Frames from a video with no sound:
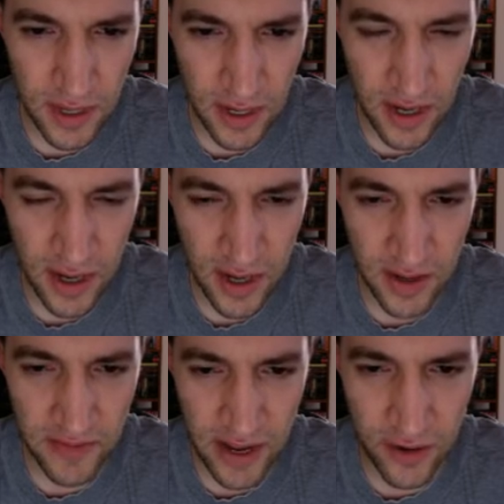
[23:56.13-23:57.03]

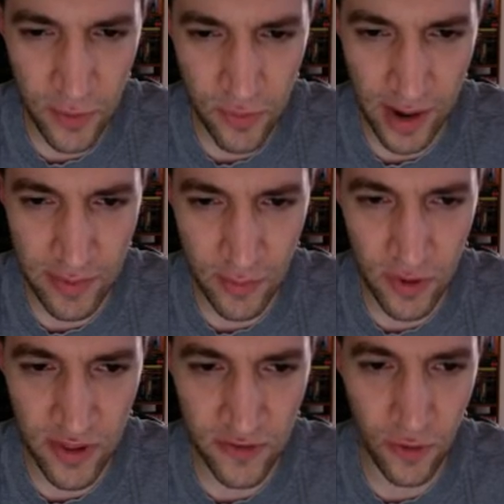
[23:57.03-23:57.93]
I've got no problem
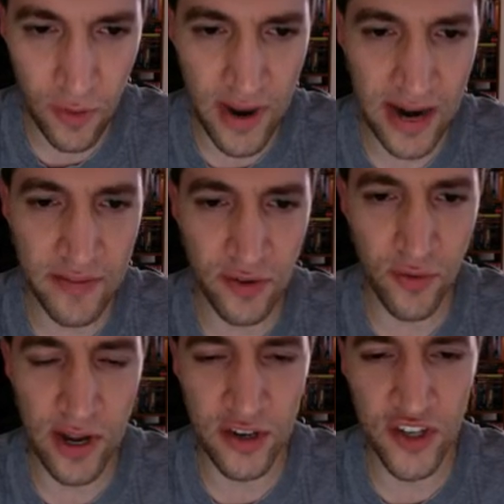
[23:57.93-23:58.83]
with the format of the
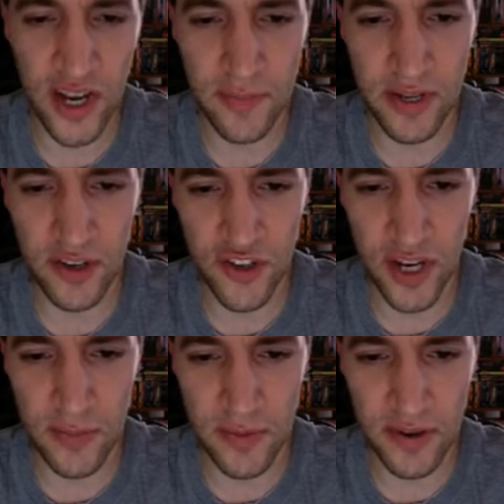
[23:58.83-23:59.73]
Grand Championship.